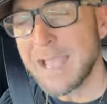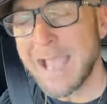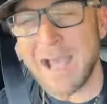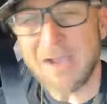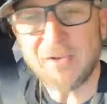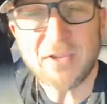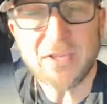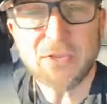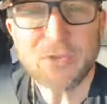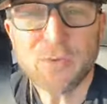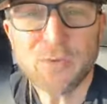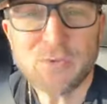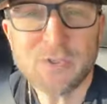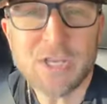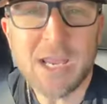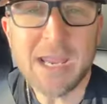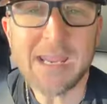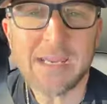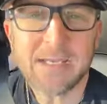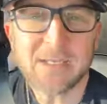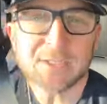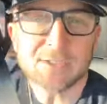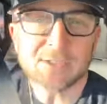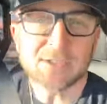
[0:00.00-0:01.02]
How can you
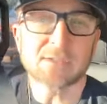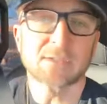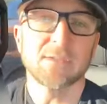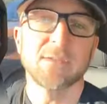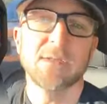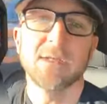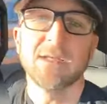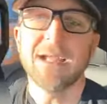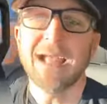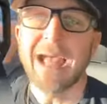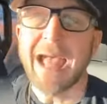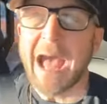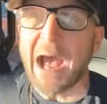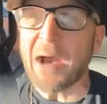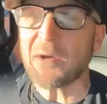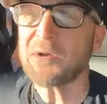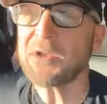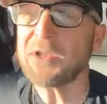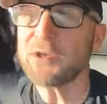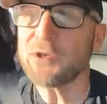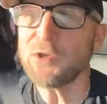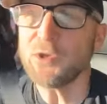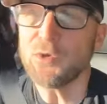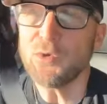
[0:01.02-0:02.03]
change? How
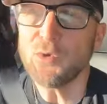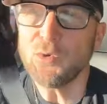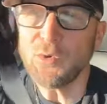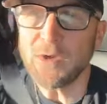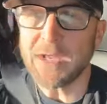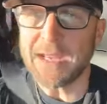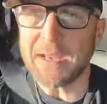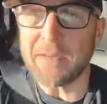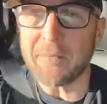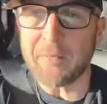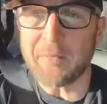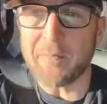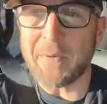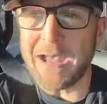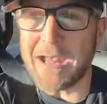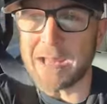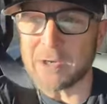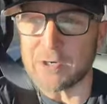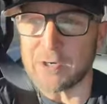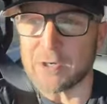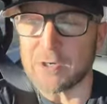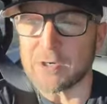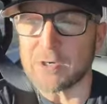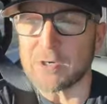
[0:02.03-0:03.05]
can you get
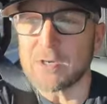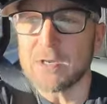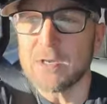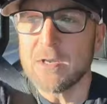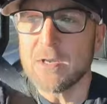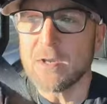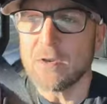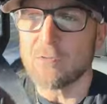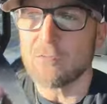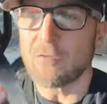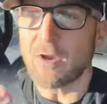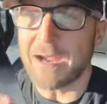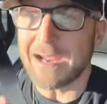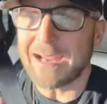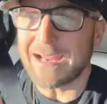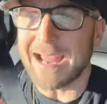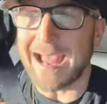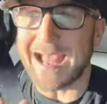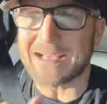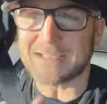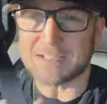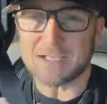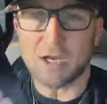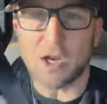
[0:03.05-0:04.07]
better,
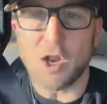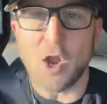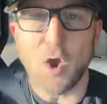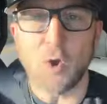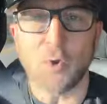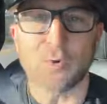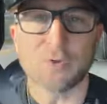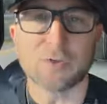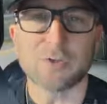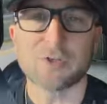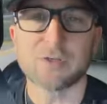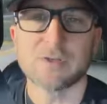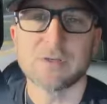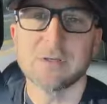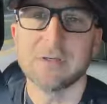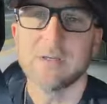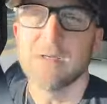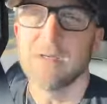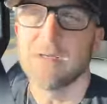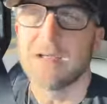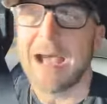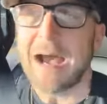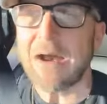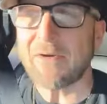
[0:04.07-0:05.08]
right, as a coach?
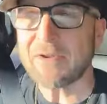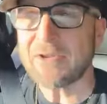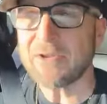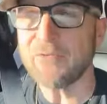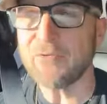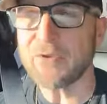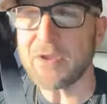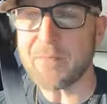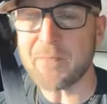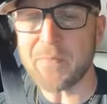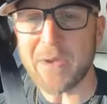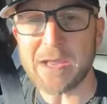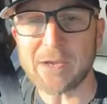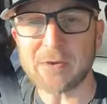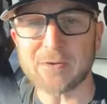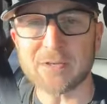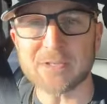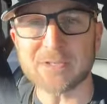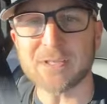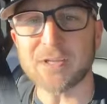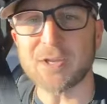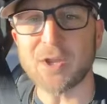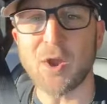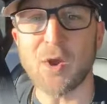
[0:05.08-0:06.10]
How can you get better
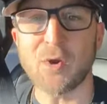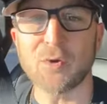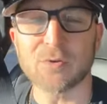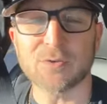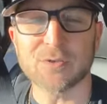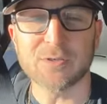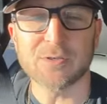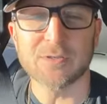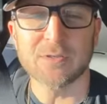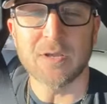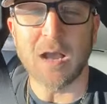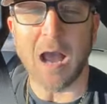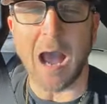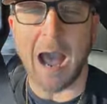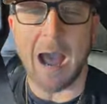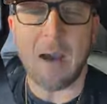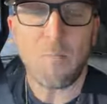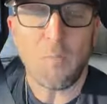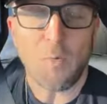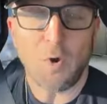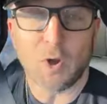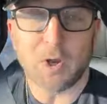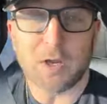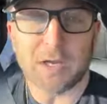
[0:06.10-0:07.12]
as a coach?
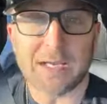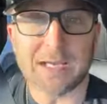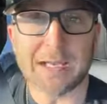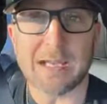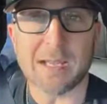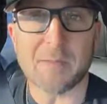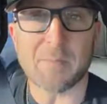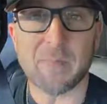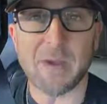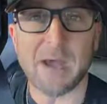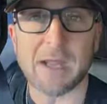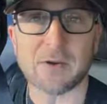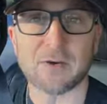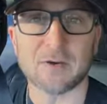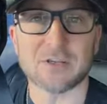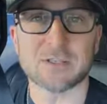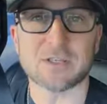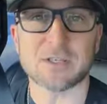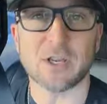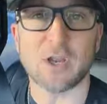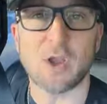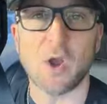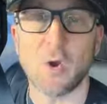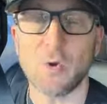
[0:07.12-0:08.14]
I'm working to get better
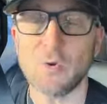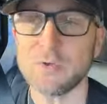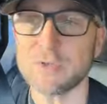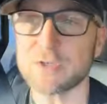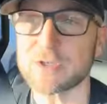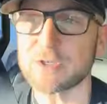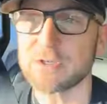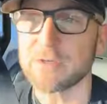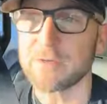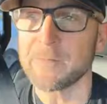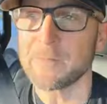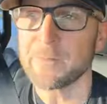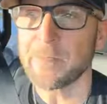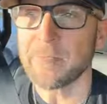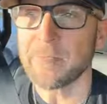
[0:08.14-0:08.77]
as a coach,